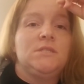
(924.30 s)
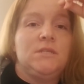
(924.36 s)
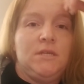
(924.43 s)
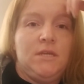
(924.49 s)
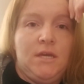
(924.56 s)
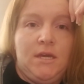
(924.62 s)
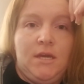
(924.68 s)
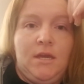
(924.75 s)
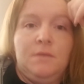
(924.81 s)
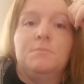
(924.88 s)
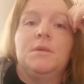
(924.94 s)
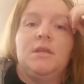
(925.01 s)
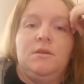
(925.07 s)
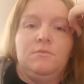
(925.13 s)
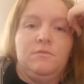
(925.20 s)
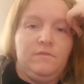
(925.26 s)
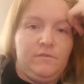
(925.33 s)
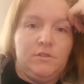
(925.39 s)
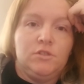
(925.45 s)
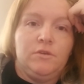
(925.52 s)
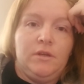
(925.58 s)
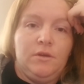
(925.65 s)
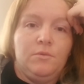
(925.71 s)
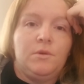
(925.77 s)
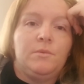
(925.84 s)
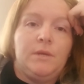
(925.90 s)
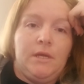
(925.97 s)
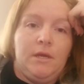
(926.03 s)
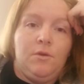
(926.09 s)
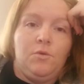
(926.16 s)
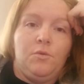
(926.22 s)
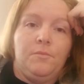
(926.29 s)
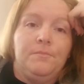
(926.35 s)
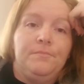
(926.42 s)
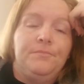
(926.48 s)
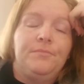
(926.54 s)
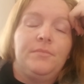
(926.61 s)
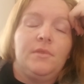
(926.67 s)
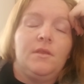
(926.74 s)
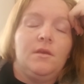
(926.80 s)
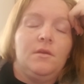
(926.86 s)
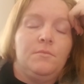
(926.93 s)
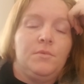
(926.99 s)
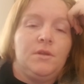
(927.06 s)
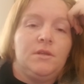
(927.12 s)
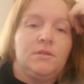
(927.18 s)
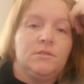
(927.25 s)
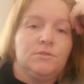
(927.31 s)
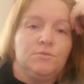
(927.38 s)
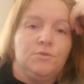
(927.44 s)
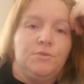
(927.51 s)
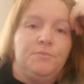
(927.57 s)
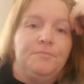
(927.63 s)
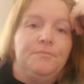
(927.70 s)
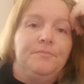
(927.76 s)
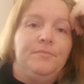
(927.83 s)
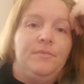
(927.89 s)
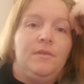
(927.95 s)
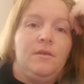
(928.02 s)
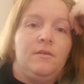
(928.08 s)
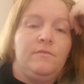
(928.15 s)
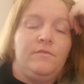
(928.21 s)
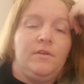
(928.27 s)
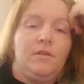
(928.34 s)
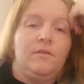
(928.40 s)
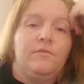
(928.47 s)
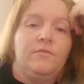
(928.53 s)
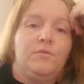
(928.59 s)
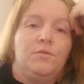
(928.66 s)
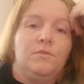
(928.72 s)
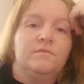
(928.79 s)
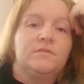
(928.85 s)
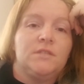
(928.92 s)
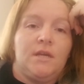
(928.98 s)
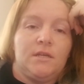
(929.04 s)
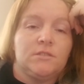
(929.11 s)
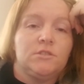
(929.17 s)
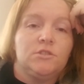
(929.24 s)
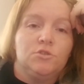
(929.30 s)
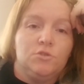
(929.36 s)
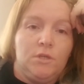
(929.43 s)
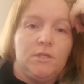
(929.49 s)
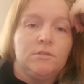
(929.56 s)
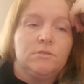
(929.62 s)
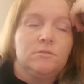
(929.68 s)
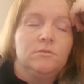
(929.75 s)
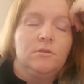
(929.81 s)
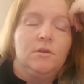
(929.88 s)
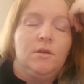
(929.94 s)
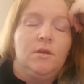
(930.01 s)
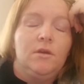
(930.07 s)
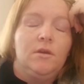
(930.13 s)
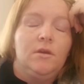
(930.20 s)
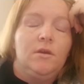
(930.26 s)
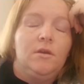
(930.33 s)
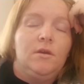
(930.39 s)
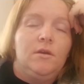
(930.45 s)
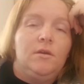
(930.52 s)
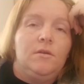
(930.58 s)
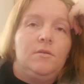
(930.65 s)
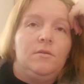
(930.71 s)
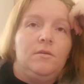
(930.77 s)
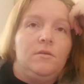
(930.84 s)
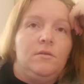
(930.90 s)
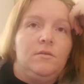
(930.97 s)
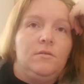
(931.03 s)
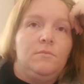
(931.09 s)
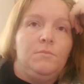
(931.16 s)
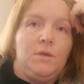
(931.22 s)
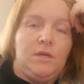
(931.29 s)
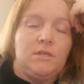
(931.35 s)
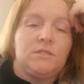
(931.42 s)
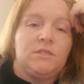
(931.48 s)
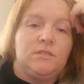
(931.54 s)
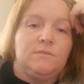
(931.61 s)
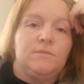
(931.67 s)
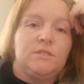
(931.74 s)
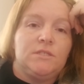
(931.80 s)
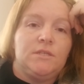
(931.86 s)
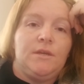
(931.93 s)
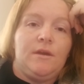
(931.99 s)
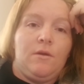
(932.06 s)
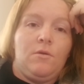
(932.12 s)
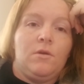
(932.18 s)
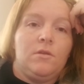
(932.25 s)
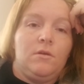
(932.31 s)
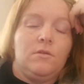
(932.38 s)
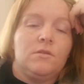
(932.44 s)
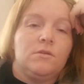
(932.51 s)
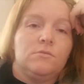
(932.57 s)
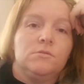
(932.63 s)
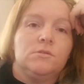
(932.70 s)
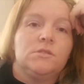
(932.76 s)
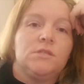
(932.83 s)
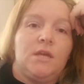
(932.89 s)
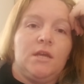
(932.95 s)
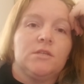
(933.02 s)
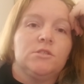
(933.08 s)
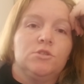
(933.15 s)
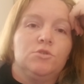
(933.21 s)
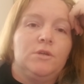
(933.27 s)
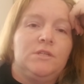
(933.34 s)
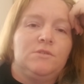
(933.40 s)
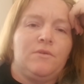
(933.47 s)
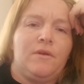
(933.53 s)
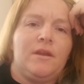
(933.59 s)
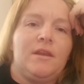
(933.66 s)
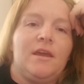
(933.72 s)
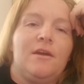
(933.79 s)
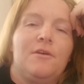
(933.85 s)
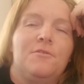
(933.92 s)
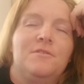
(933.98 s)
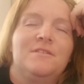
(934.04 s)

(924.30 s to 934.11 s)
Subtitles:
to get a mini refrigerator when we get home and put it in his room and fill it full of snacks and drinks, because he's missing out on all those snacks and drinks right now.